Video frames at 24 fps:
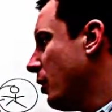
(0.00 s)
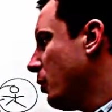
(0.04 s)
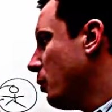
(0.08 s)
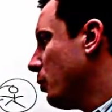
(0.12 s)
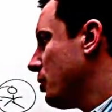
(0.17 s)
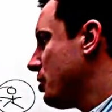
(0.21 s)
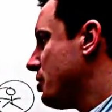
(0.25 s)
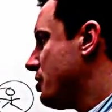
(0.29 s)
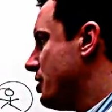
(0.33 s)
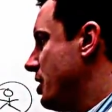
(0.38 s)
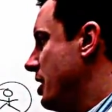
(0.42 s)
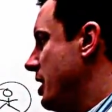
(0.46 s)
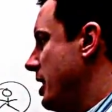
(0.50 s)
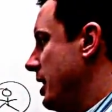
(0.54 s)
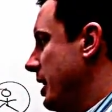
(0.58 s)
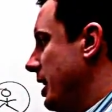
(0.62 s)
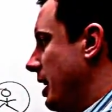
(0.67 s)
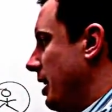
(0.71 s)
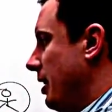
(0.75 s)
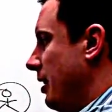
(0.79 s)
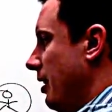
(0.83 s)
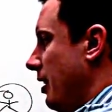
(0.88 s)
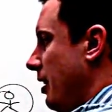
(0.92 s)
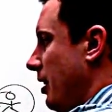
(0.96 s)
We're seeing
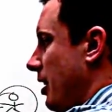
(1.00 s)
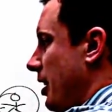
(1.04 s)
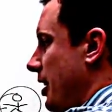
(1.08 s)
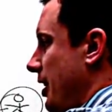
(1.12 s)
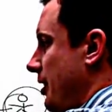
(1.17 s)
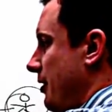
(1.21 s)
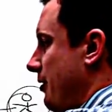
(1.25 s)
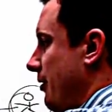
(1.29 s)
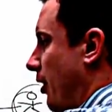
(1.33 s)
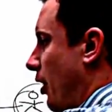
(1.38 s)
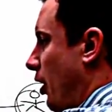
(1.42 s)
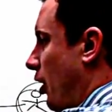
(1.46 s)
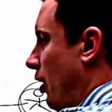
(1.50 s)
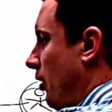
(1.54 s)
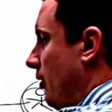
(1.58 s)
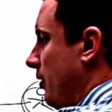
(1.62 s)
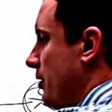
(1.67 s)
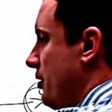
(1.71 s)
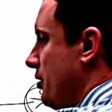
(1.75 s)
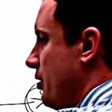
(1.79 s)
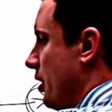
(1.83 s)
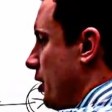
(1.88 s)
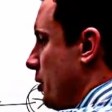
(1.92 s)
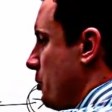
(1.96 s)
it evolve in
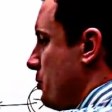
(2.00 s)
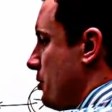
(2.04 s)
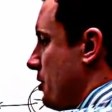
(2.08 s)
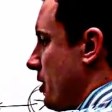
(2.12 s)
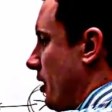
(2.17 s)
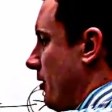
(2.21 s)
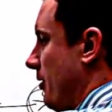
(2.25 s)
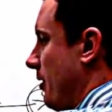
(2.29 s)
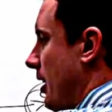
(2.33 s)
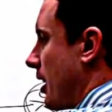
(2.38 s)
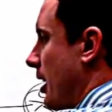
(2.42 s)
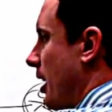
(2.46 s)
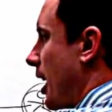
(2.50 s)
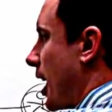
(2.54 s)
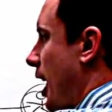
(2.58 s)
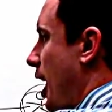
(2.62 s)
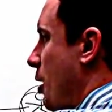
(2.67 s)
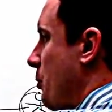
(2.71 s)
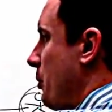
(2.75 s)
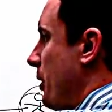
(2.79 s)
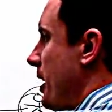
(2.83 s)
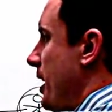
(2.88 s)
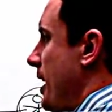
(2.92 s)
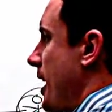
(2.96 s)
terms of how
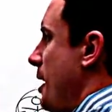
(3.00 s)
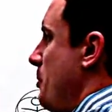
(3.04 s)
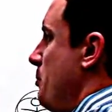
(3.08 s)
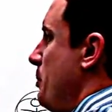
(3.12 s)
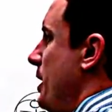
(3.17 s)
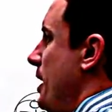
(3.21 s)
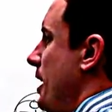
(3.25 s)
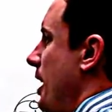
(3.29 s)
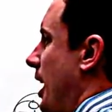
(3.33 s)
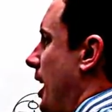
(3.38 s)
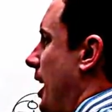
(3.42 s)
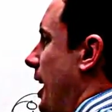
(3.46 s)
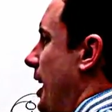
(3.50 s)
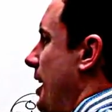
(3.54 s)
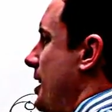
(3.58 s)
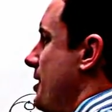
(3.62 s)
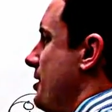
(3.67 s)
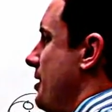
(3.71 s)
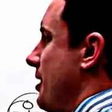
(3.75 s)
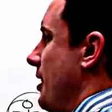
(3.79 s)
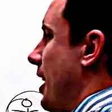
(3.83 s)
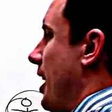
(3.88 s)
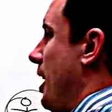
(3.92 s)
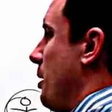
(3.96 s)
many APIs
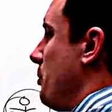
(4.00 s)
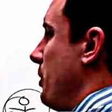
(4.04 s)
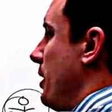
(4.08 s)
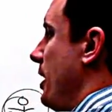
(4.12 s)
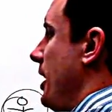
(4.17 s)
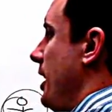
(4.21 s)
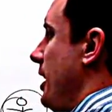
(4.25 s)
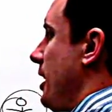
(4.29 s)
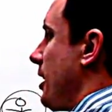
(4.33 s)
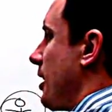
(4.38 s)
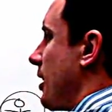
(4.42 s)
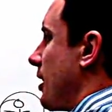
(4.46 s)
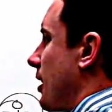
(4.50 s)
and how many